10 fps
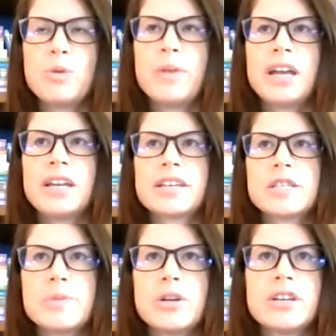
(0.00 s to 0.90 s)
might
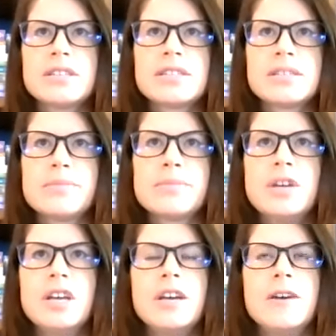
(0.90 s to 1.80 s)
experience some
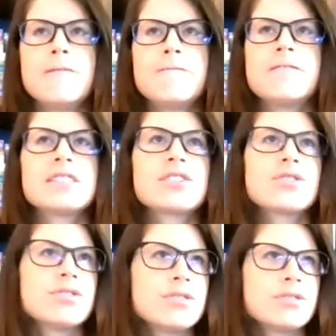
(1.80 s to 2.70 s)

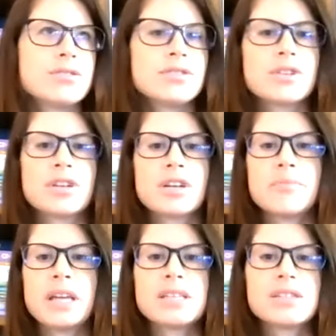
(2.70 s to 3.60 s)
physical or
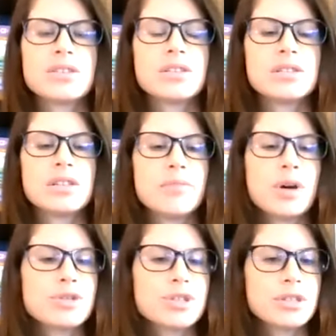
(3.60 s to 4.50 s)
mental,
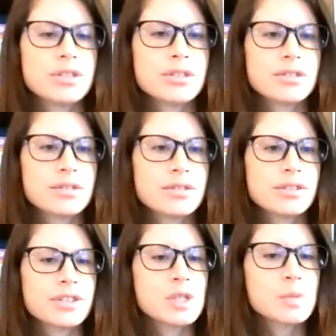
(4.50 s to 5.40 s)
emotional,
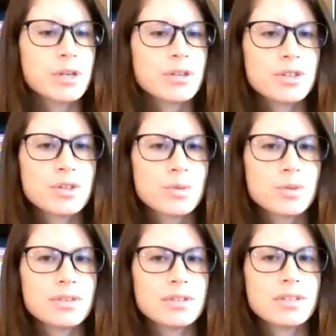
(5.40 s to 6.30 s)
or
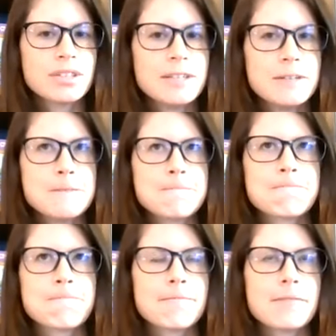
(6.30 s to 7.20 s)
spiritual.
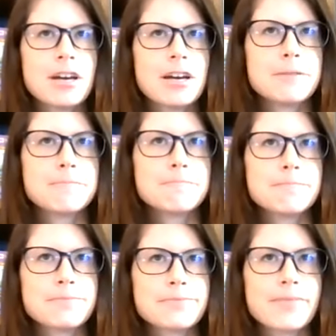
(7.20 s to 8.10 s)
Um,
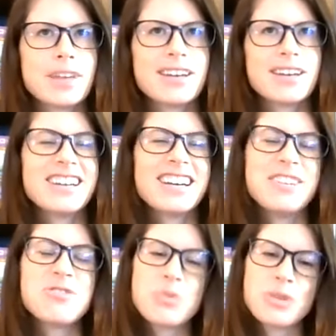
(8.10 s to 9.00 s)
I
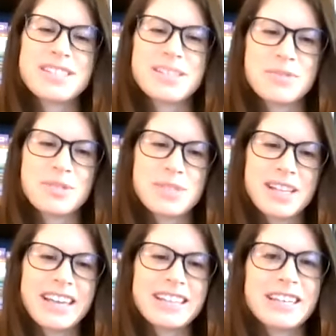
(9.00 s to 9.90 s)
use the word symptoms
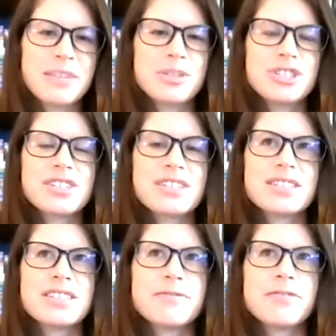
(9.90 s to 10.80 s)
lightly, but just
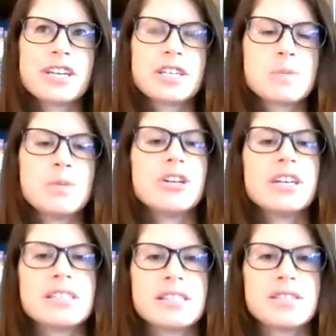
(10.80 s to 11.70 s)
different
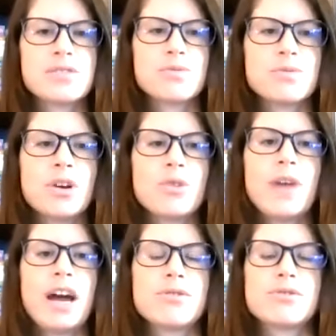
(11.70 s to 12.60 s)
experiences
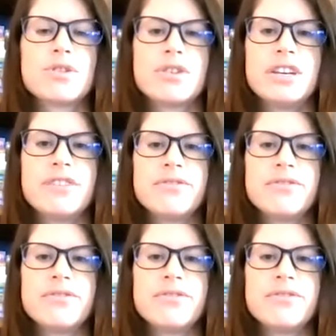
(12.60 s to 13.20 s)
around grief.